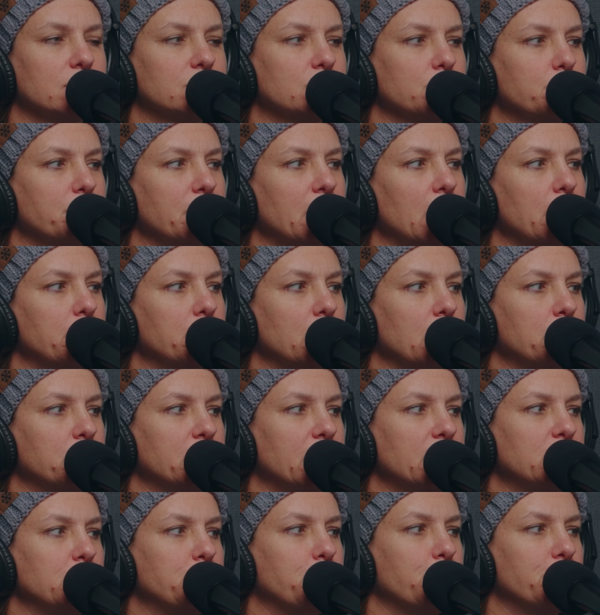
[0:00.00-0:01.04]
So, but I'm
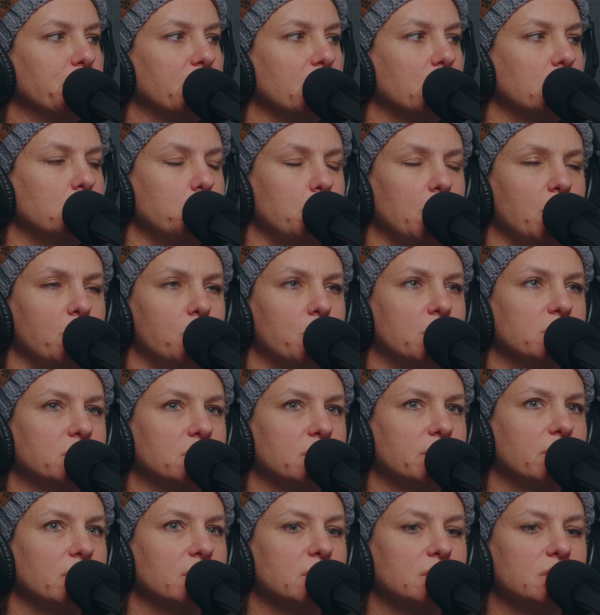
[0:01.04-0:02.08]
glad you point that out, Poe, because
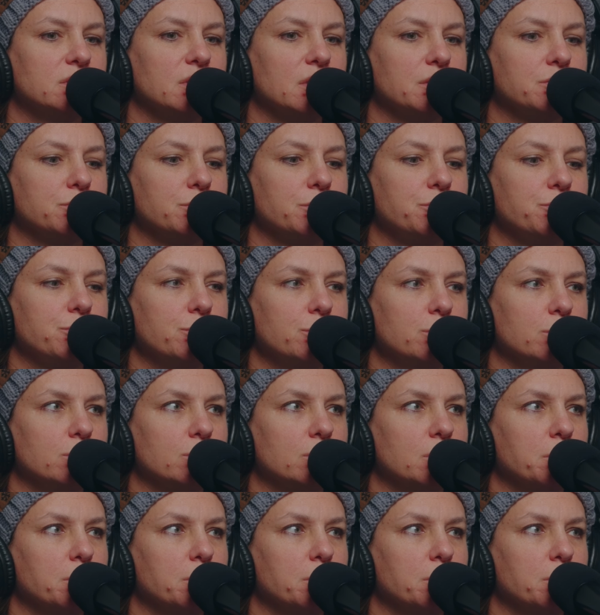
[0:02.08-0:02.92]
I think that's actually true.